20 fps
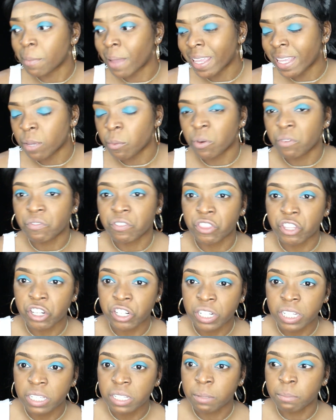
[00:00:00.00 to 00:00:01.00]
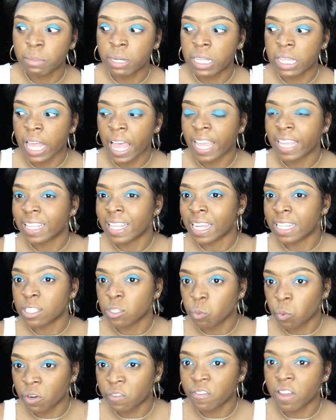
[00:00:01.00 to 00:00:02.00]
You might get one for $30, but like
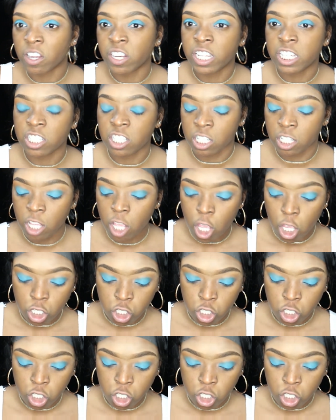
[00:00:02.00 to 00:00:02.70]
that's one foundation.